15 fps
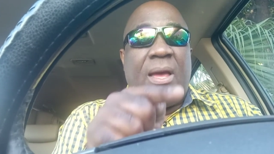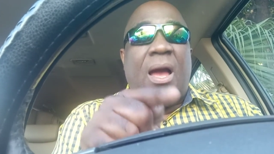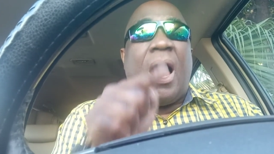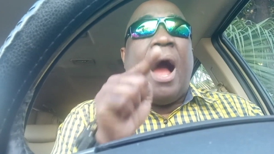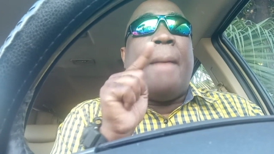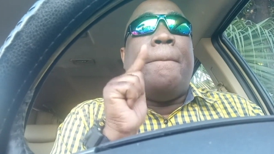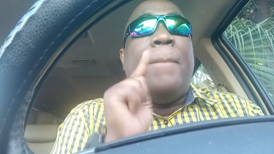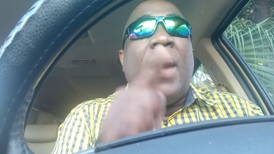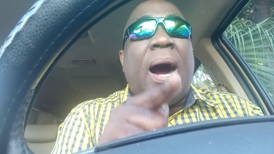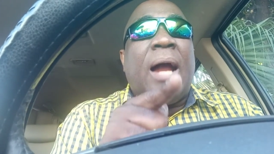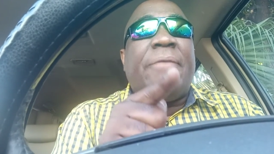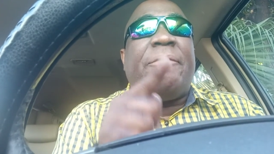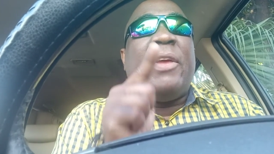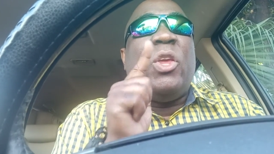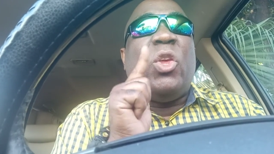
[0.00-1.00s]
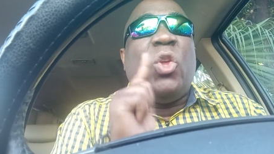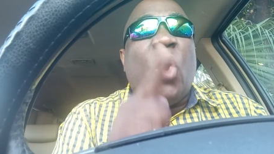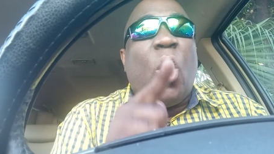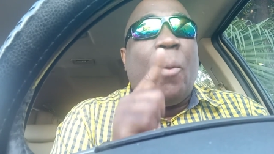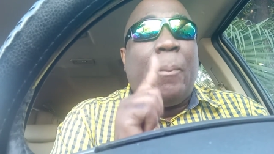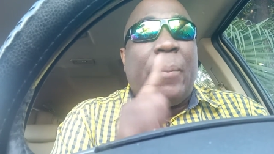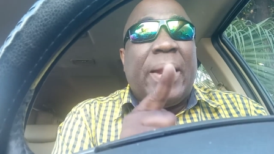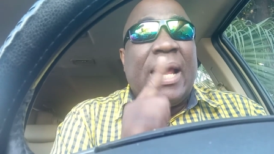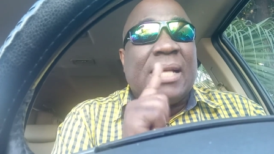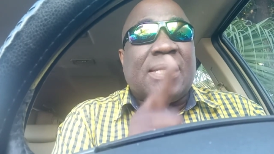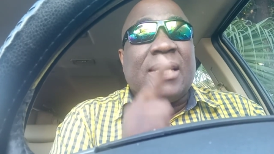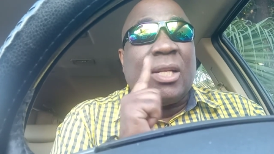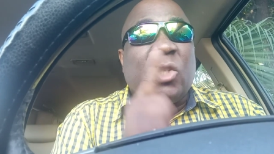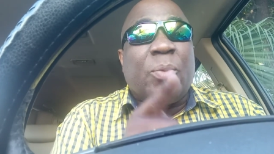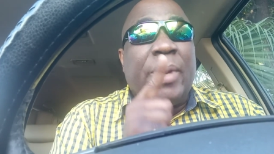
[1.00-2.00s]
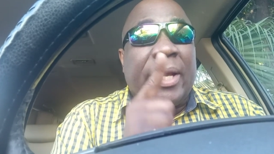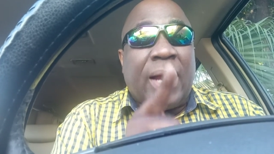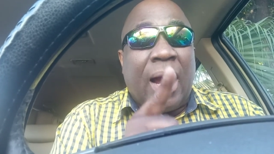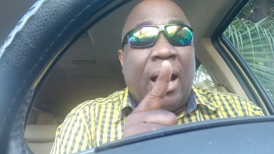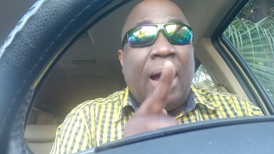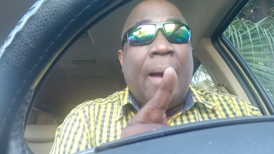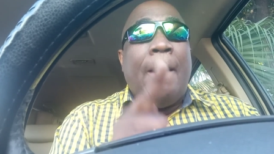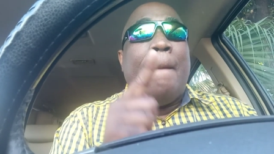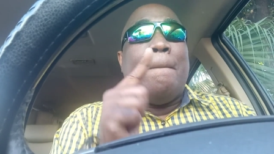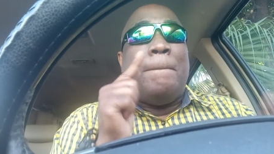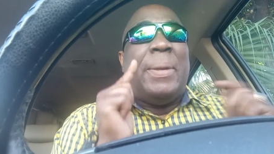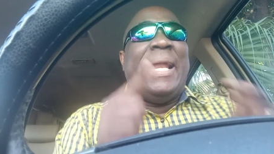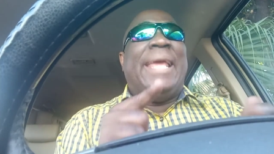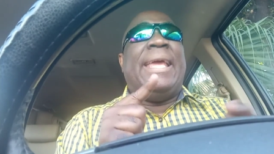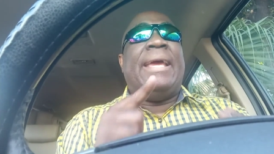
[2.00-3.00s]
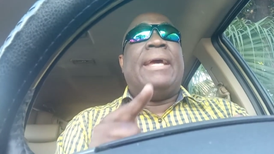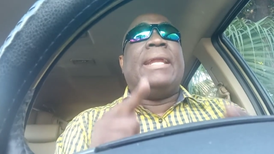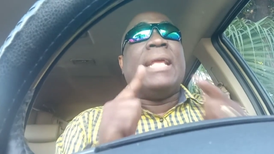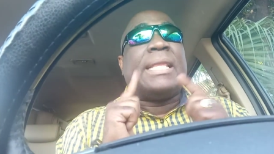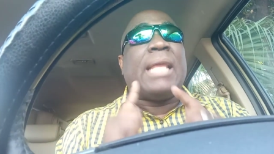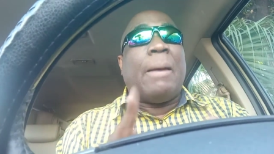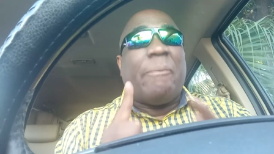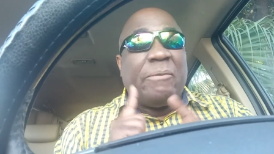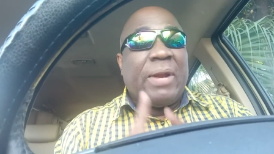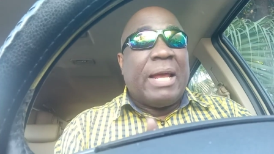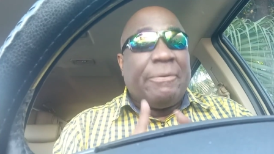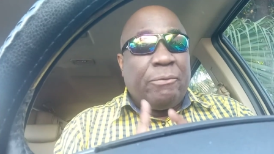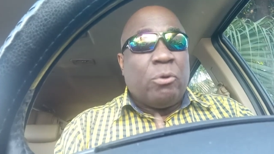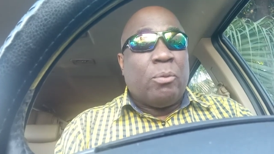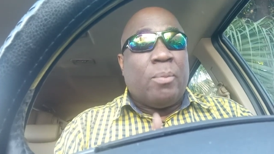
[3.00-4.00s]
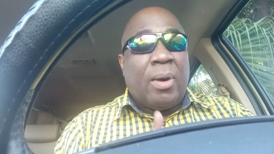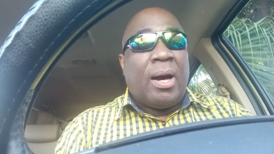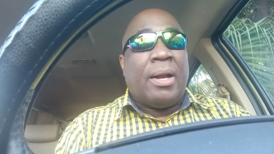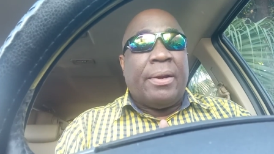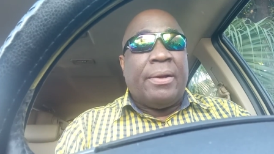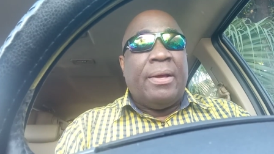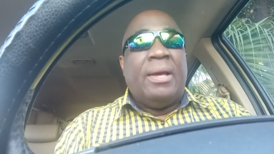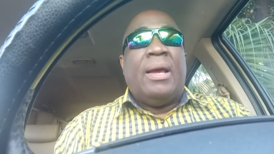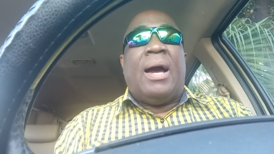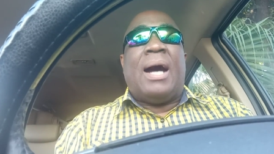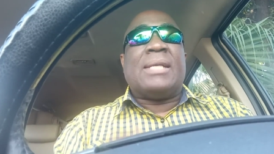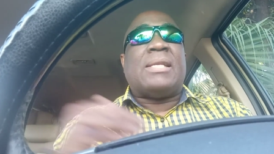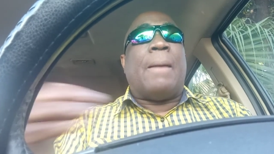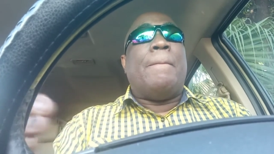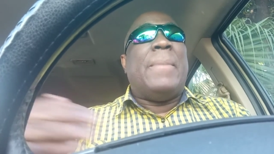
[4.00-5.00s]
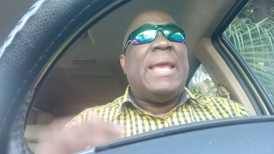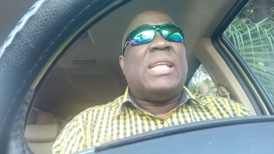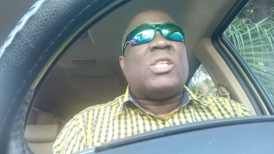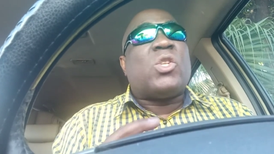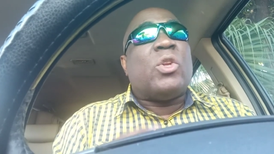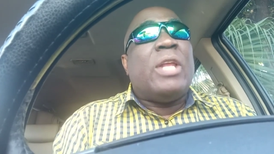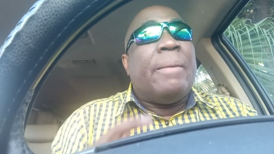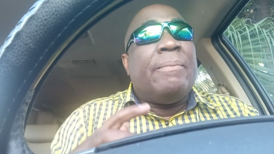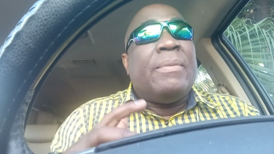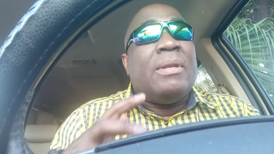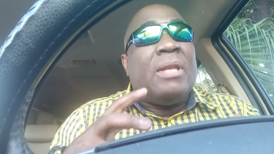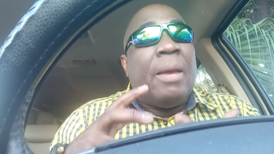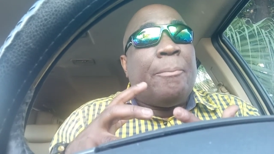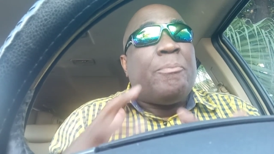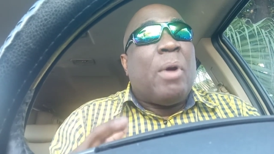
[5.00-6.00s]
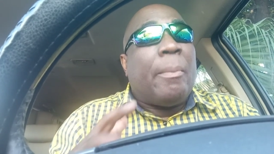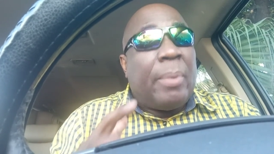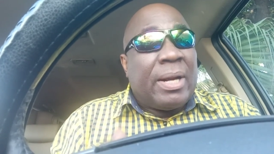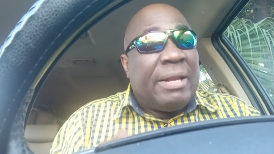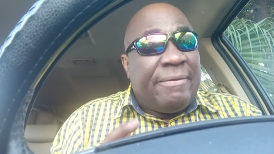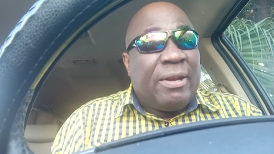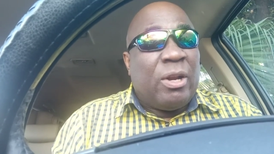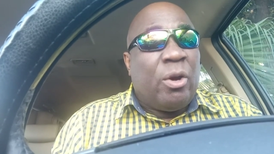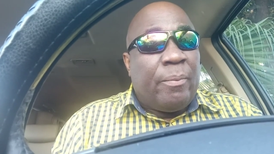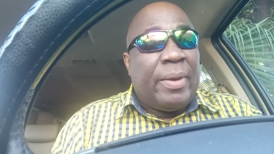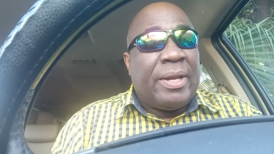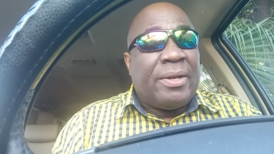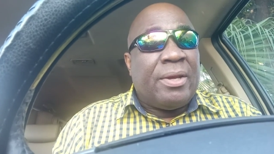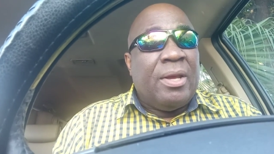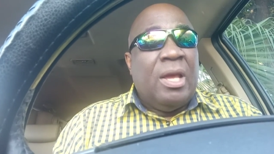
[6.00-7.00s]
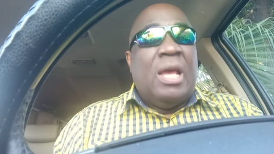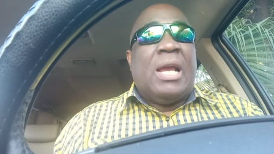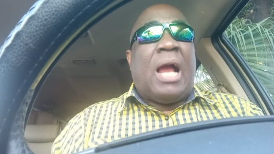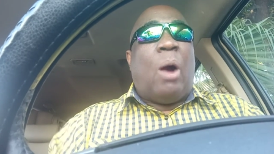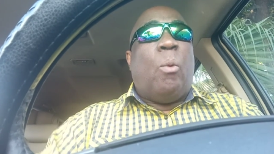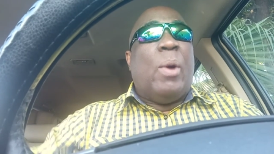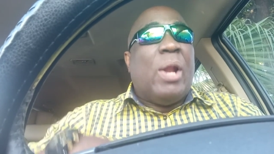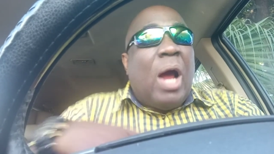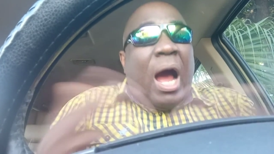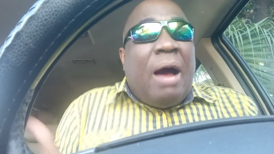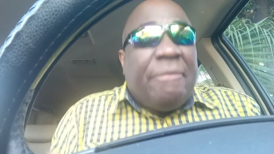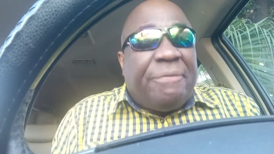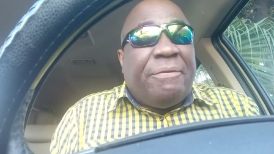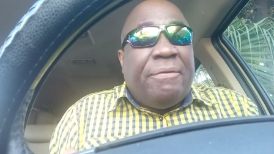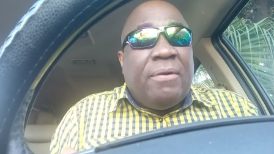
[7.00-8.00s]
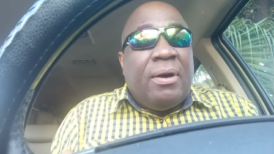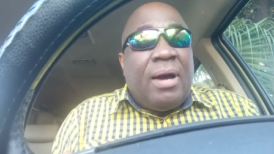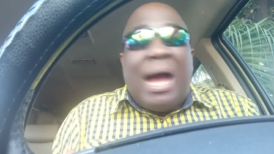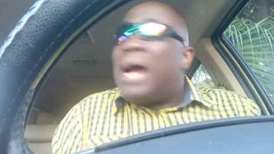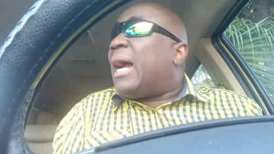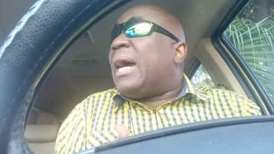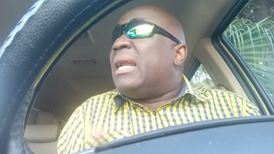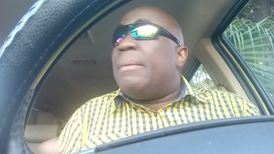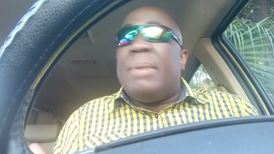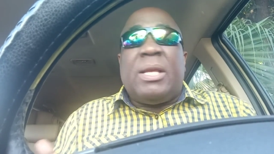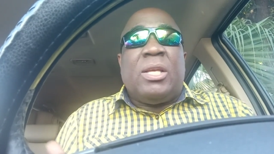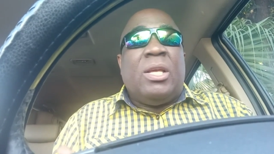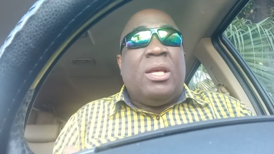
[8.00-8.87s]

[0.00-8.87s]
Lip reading: a ball for young players in Jamaica play the top flight football as a means to them proper development. Because we don't have academy